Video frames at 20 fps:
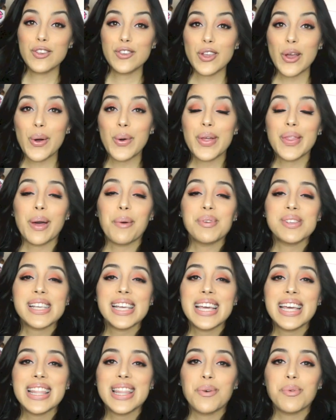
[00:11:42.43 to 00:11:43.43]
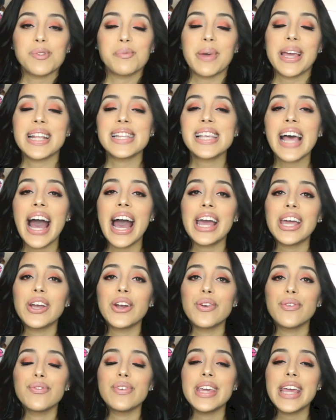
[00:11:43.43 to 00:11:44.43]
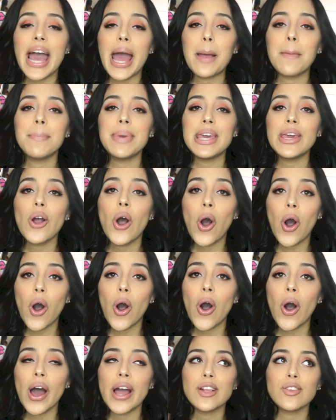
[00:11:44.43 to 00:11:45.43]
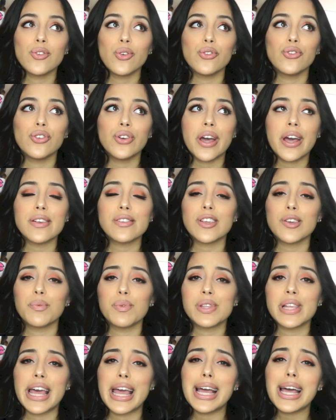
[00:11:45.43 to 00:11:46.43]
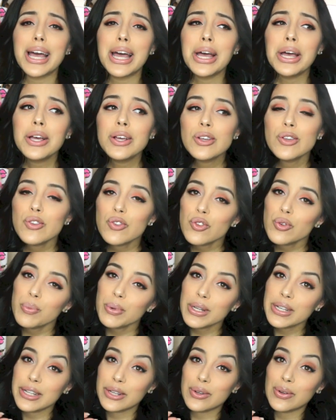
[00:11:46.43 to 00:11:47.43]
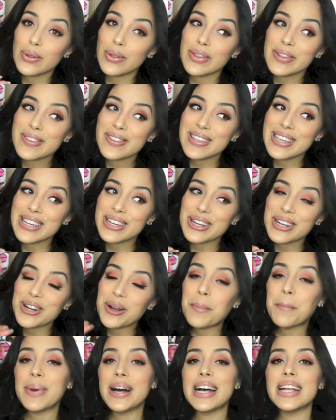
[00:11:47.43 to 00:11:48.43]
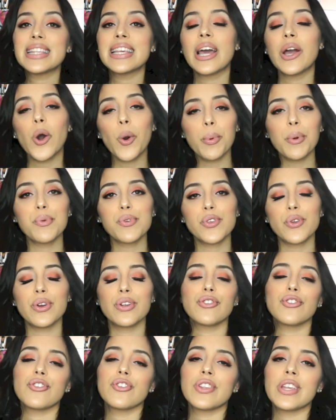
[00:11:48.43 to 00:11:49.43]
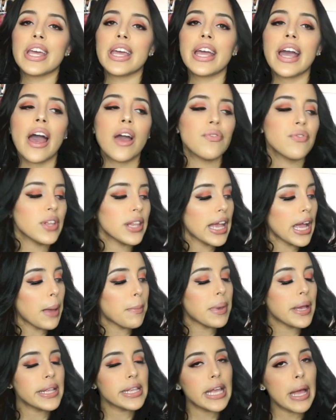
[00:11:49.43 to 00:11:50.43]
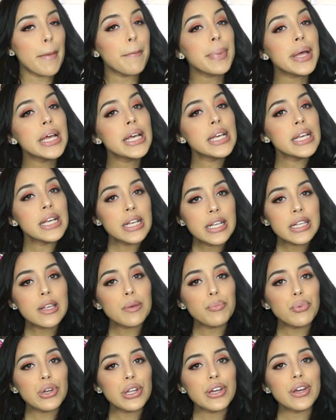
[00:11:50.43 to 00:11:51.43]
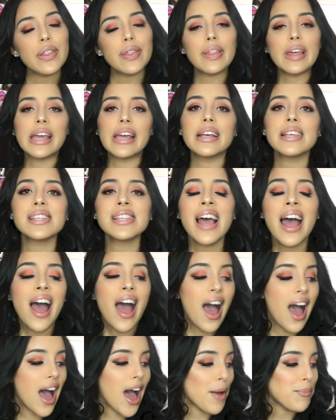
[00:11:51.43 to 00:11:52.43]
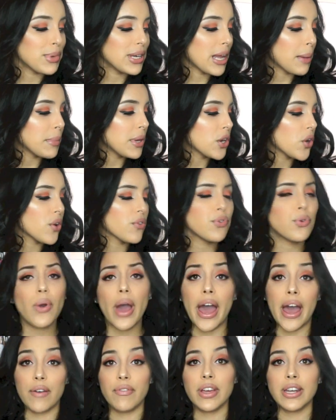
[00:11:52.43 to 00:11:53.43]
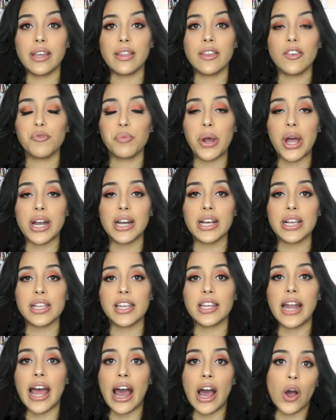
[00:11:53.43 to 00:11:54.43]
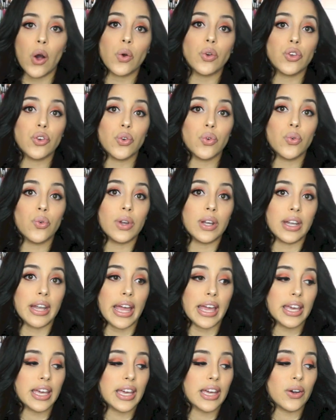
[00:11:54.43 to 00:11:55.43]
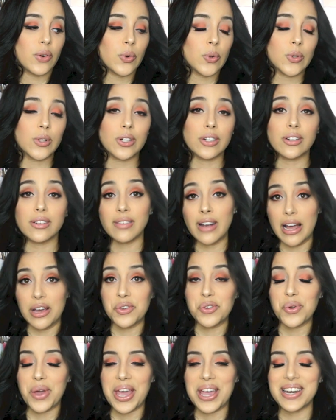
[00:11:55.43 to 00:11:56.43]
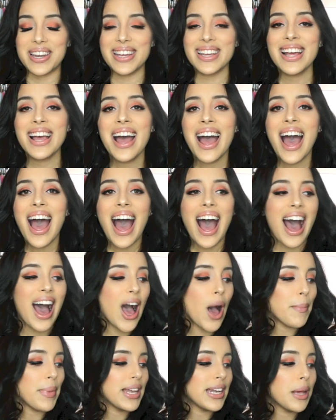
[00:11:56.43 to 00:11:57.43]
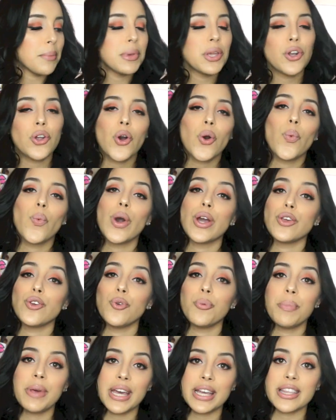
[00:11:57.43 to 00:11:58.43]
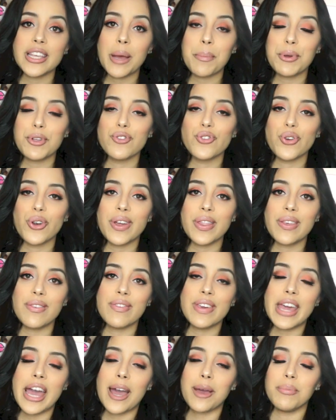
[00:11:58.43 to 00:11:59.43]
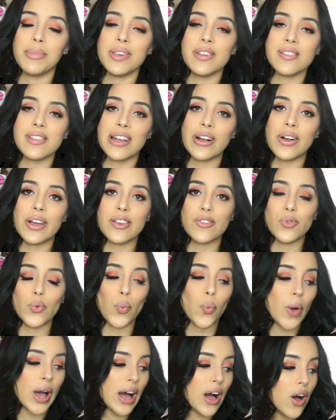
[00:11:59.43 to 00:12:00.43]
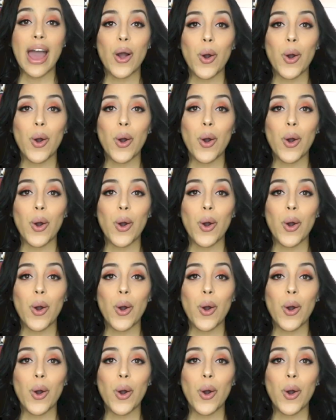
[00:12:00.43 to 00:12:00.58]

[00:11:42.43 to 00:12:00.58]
So that was it. That was my entire VIB haul. I told you guys it was like super little this year, but I hope it was so interesting. I feel like I picked up some pretty good things. Let me know if you have any of these products and how you like it or how you hate it, and let me know what you picked up during the VIB sale as well.